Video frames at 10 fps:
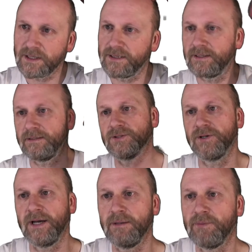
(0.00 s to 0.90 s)
I'm not
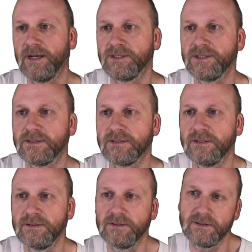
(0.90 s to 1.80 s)
sure how you pronounce
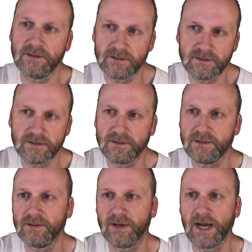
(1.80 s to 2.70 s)

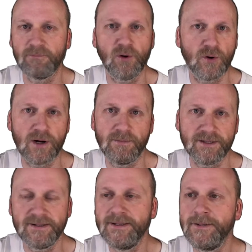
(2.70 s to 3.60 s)
your name, Laura,
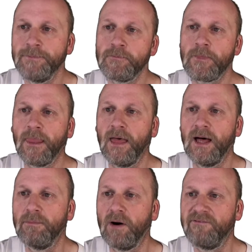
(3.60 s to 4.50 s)
but
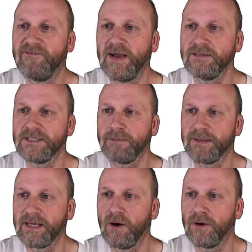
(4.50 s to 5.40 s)
I found
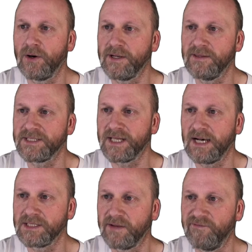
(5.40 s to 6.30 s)
something going on in the
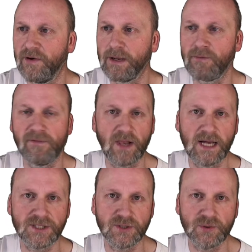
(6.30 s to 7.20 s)
stars confirming
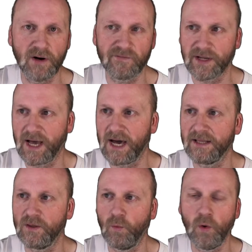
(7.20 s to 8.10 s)
Revelation 12
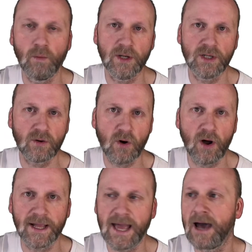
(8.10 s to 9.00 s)
regarding the woman
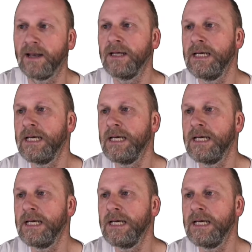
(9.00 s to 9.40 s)
crying out.